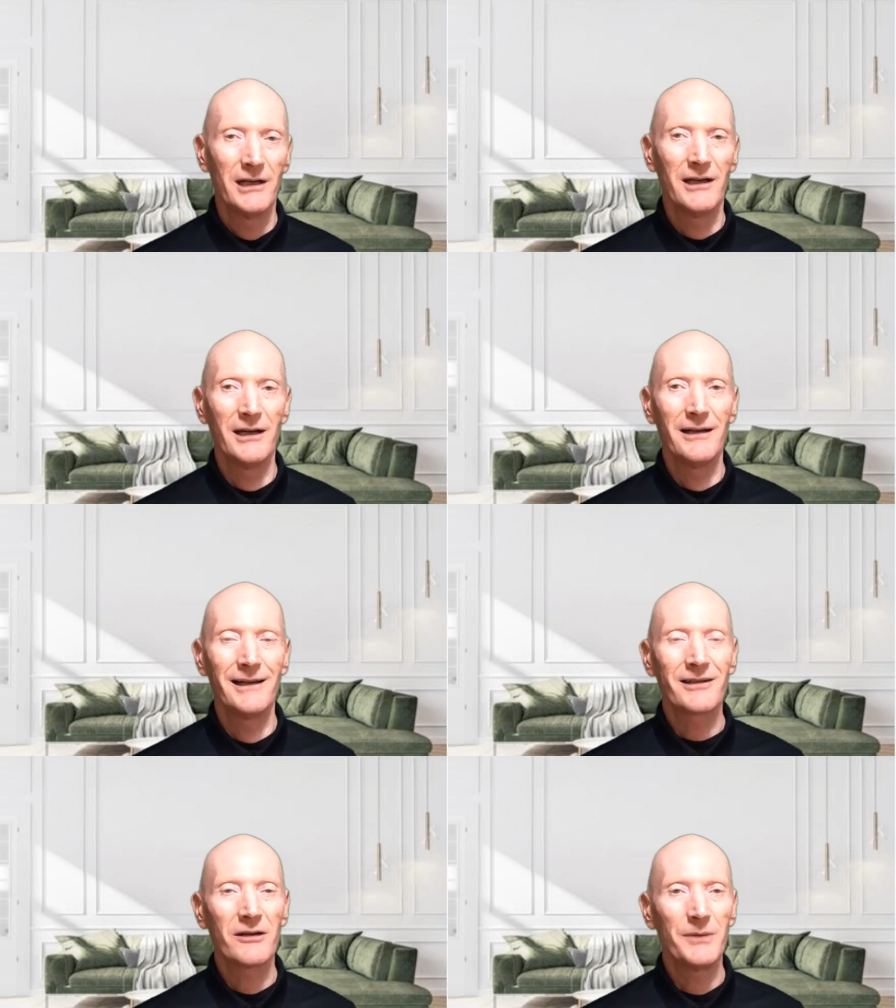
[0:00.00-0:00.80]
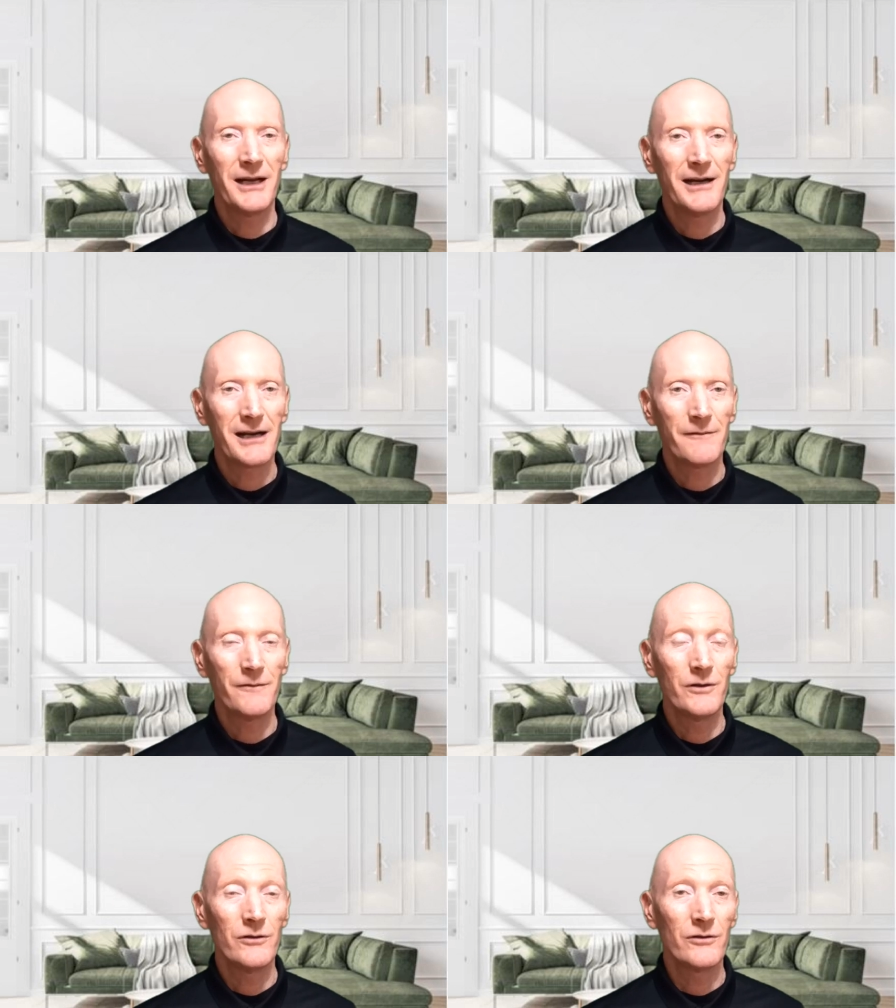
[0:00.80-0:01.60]
it's going to be harder
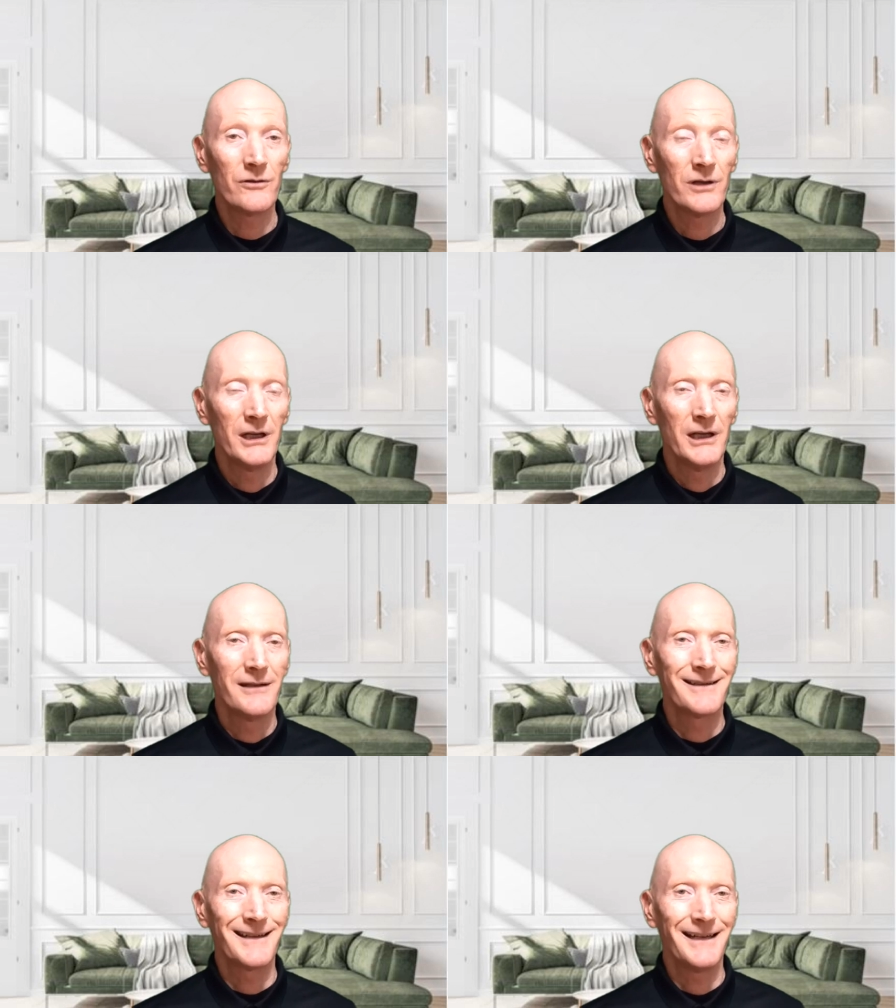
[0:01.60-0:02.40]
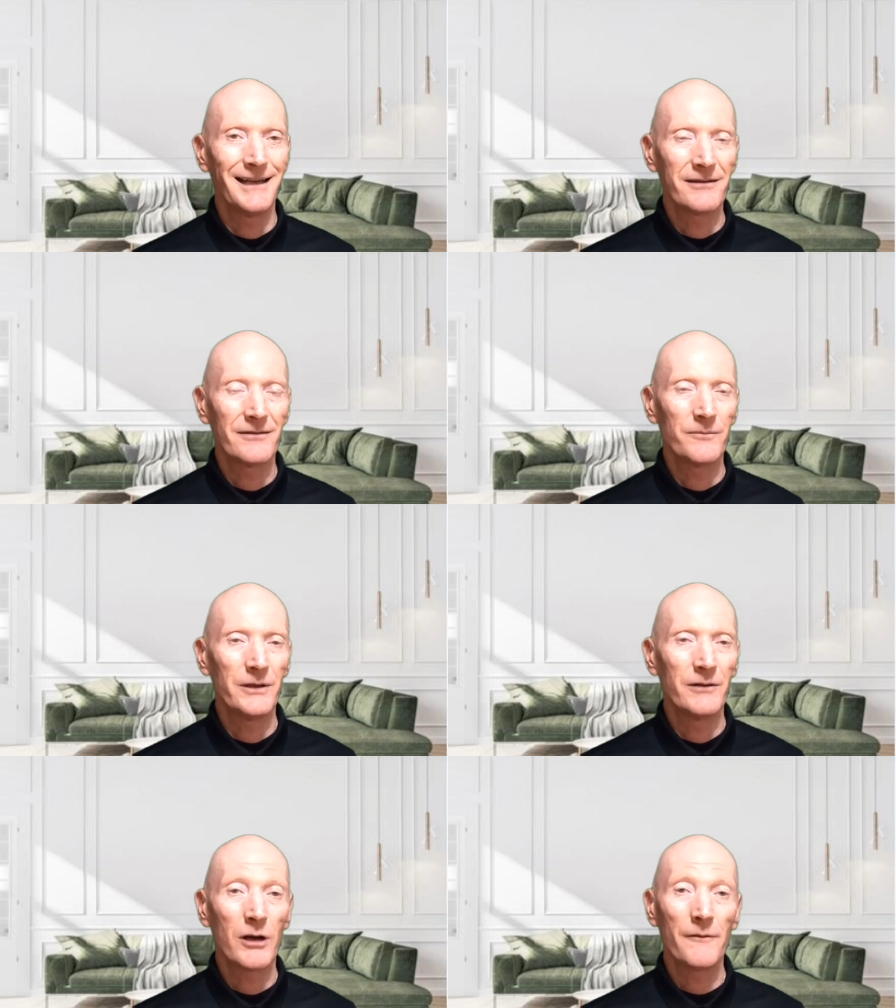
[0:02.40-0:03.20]
for you to get
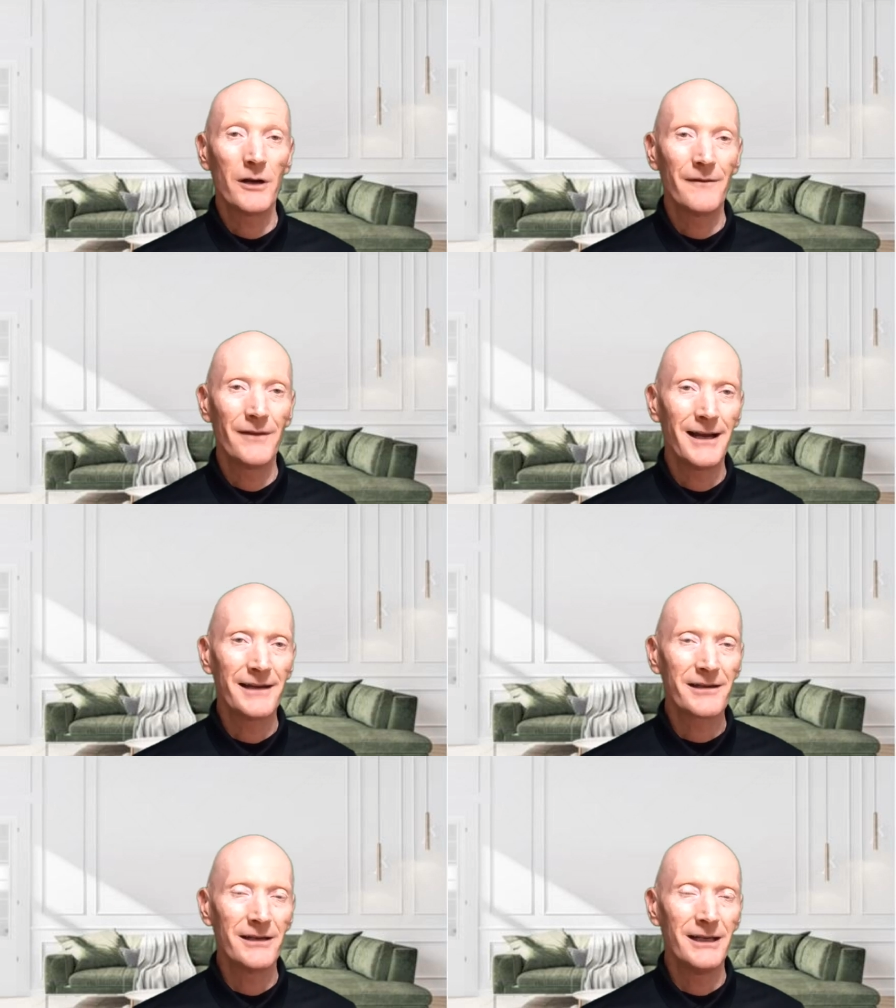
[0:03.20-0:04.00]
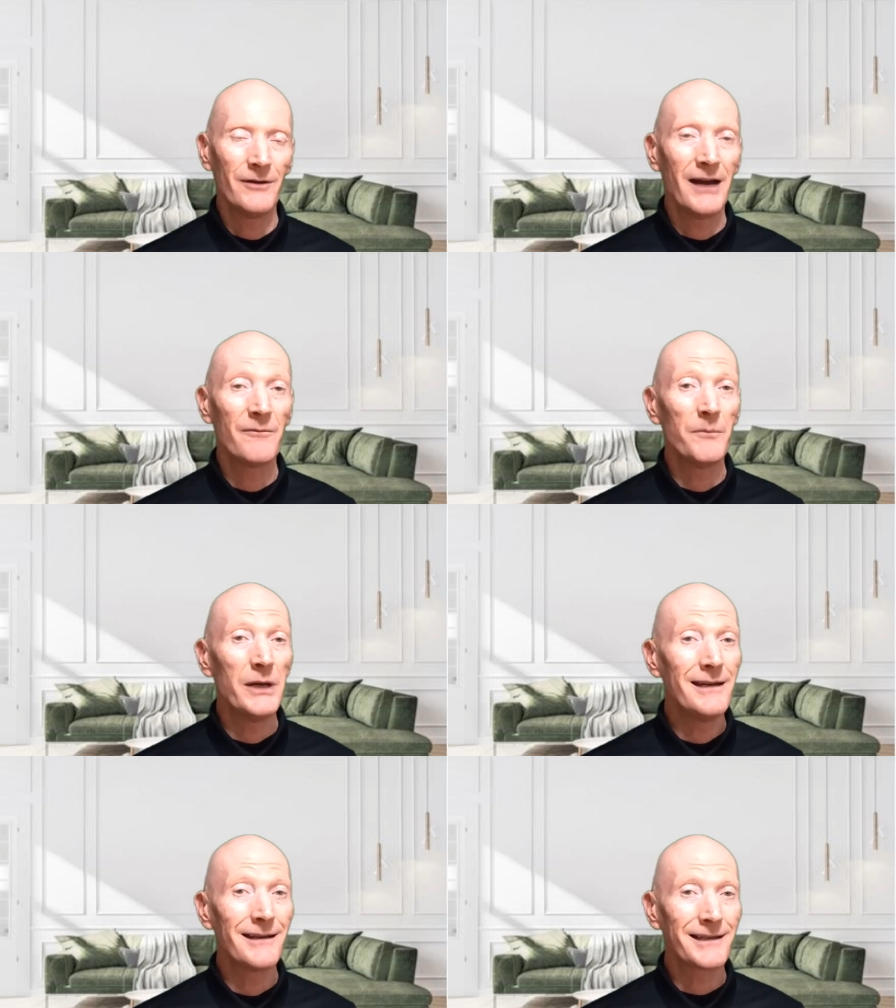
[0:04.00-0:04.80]
pre-qualified if you haven't
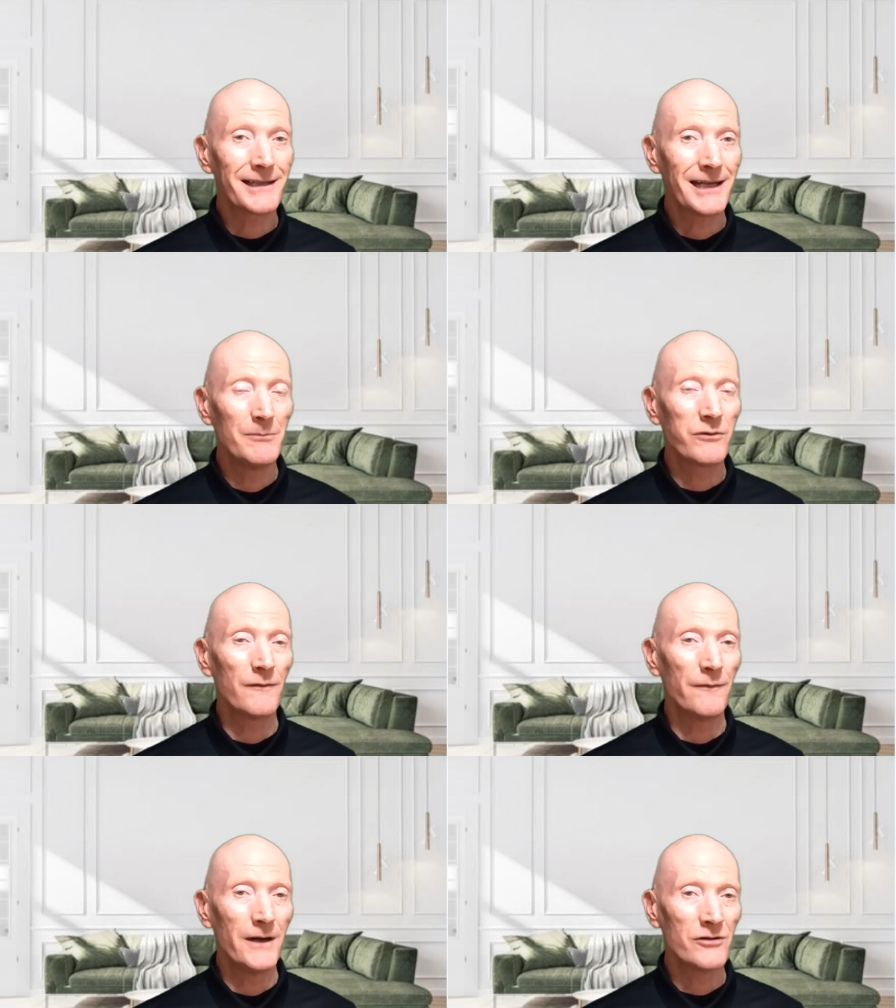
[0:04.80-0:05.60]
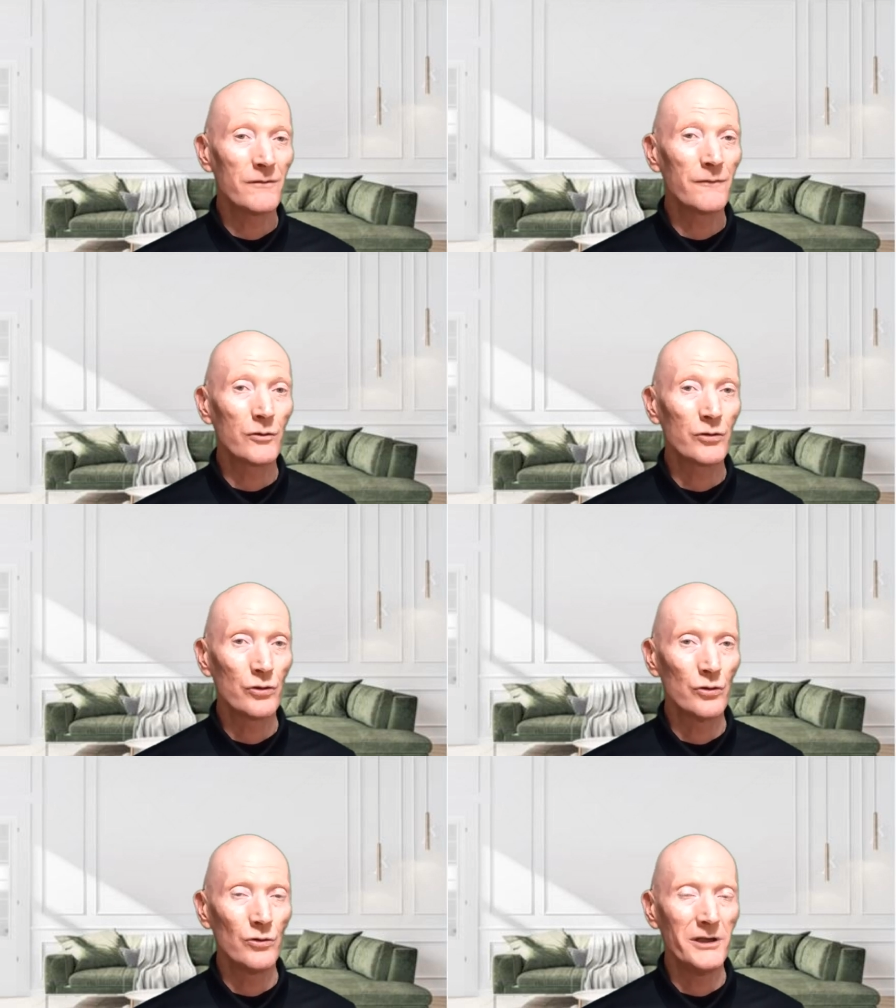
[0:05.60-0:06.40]
been in the same profession for
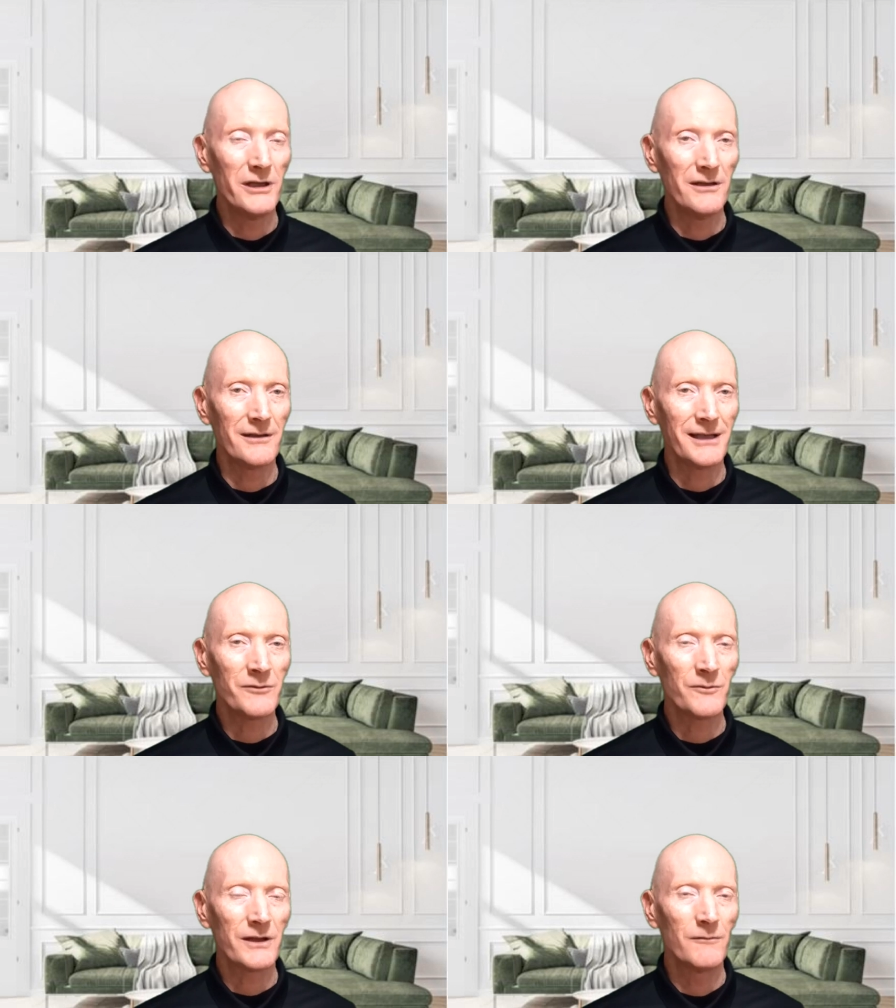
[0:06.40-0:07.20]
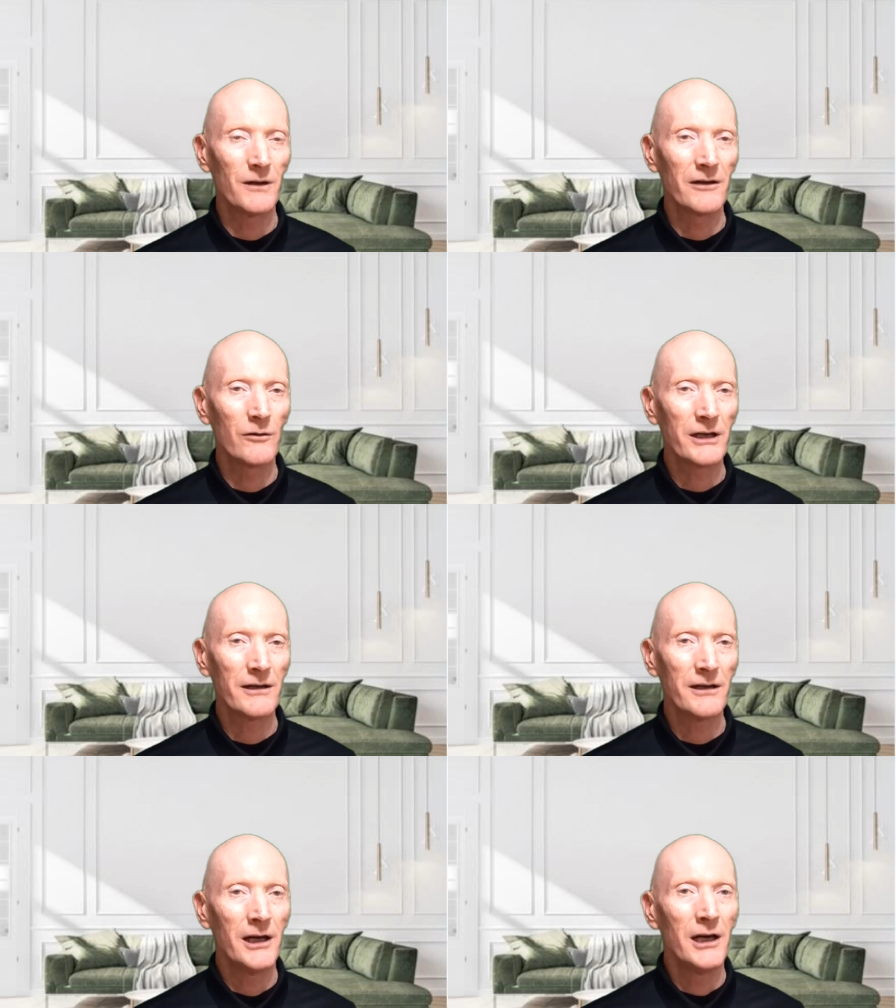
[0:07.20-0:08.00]
2 years. That's what they're really looking